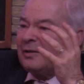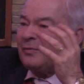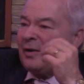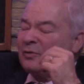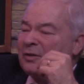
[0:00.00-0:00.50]

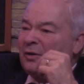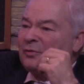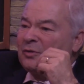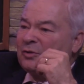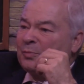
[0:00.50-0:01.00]

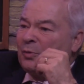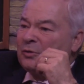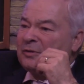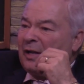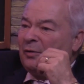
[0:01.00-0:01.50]
ourselves as a
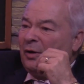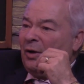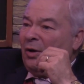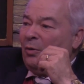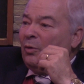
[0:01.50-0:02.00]
sports town.
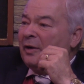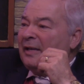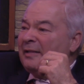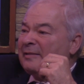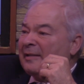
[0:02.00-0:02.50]
We're a
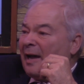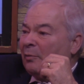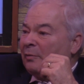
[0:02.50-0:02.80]
kids town.